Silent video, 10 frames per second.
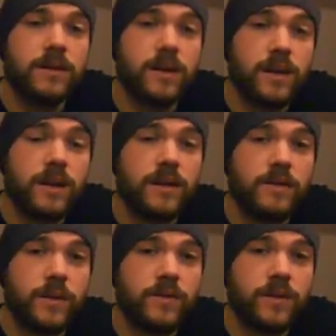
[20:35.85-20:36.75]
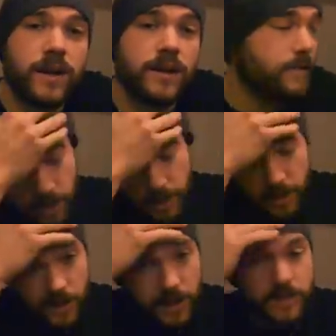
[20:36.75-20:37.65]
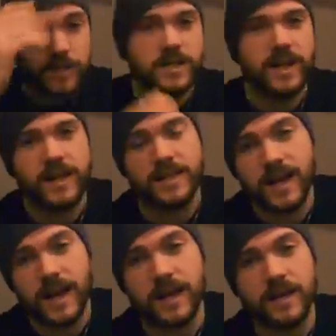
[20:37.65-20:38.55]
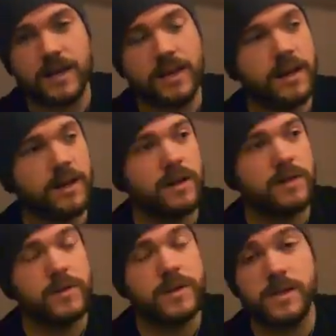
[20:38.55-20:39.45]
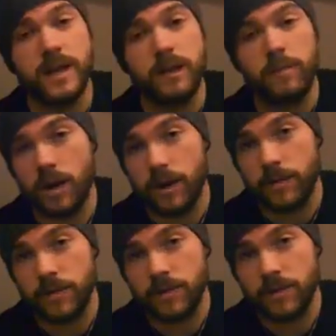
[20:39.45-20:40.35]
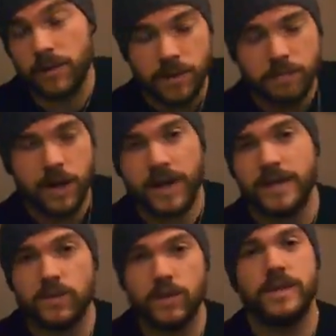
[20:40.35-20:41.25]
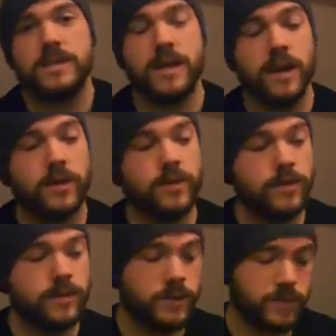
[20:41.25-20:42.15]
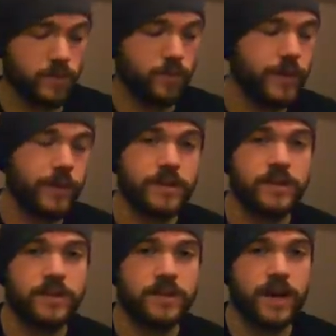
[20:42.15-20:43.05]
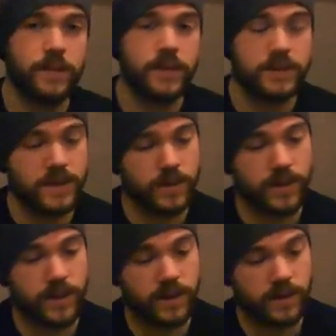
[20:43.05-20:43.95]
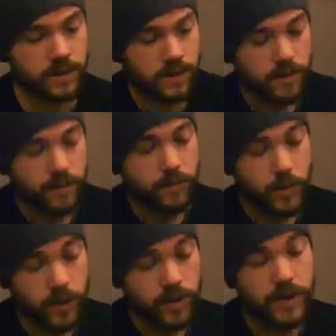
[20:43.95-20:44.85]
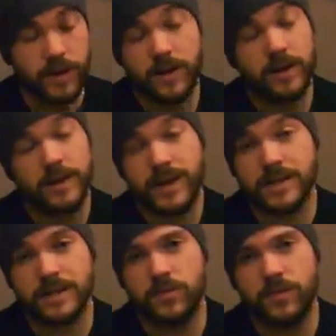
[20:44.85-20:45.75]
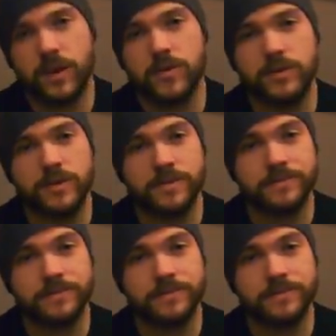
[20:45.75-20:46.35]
You're going to need to insulate it. You're going to need to insulate your tank, and you're going to need to insulate your pipes. Mine is all internal, so it's all built into these cabinets down here, but it still froze.